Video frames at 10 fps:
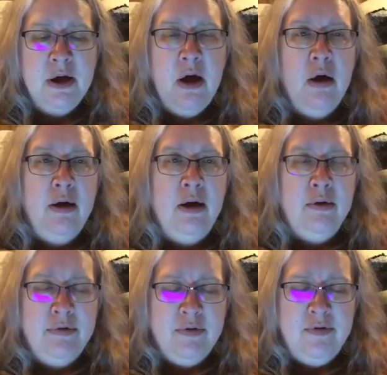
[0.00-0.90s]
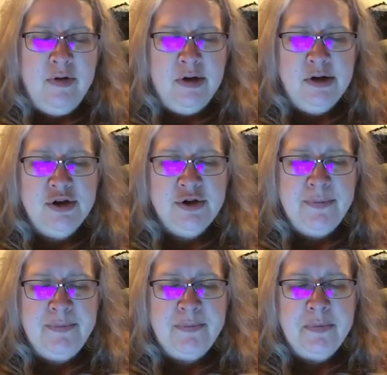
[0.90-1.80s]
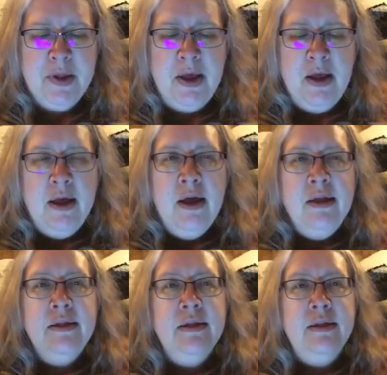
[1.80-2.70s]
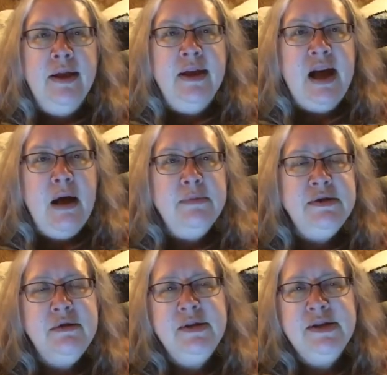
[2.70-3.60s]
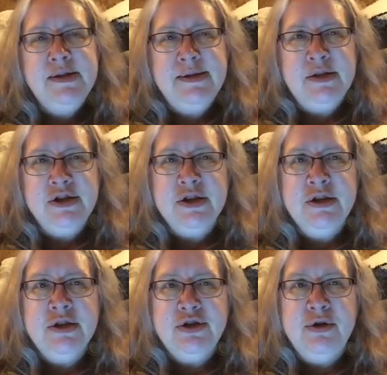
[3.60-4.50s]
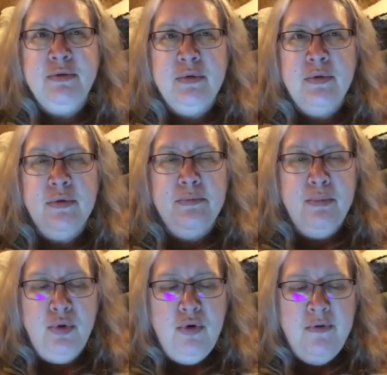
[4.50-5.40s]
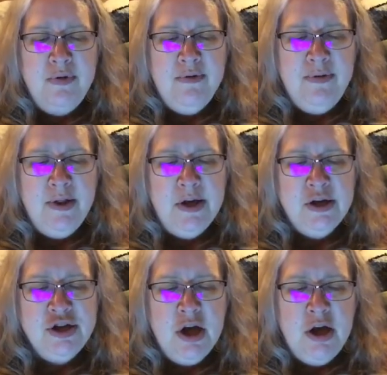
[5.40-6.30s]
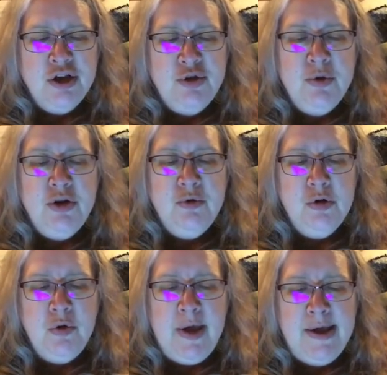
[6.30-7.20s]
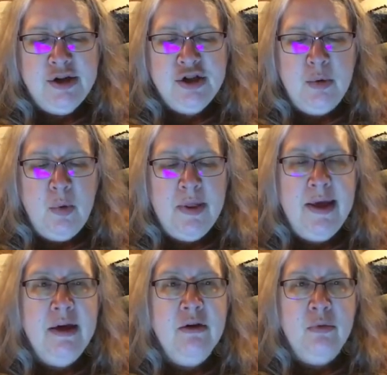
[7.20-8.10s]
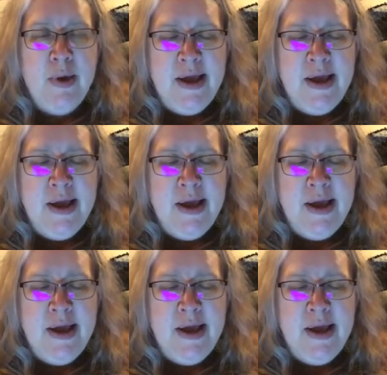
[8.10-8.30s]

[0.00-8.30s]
They come to the decision to move the village to a new location where they can arrange irrigation from a nearby river.